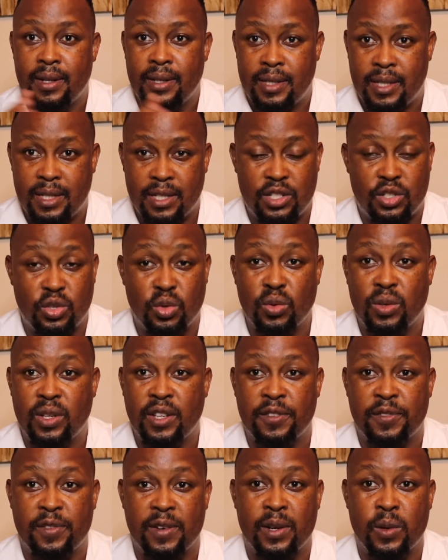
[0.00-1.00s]
just two
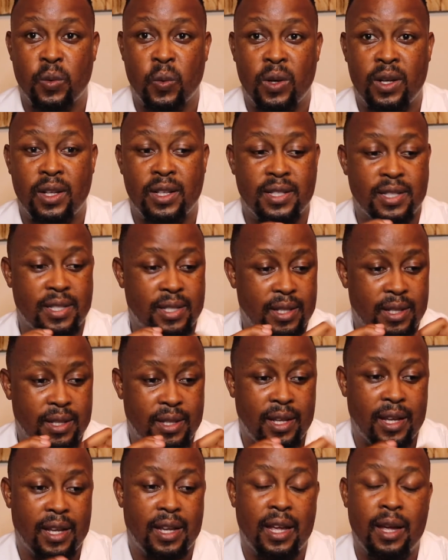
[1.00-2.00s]
different worlds
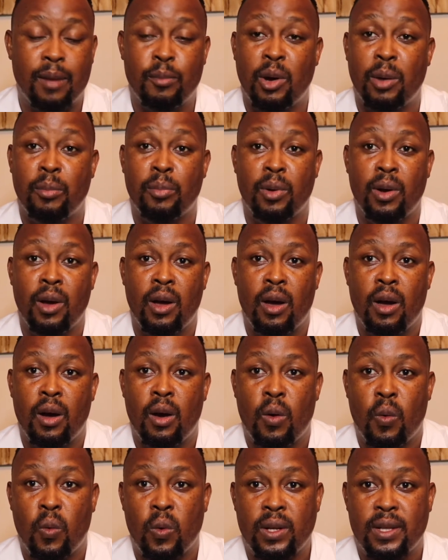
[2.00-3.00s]
they came up
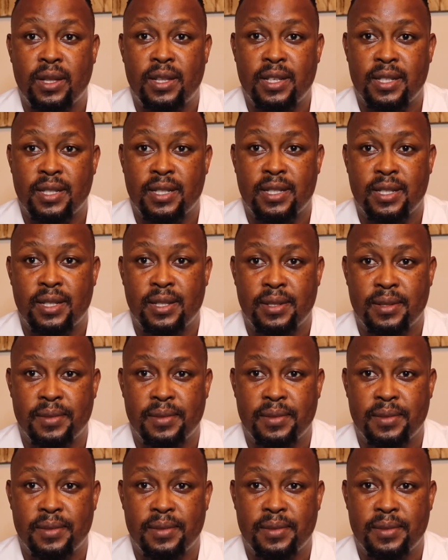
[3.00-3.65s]
with this.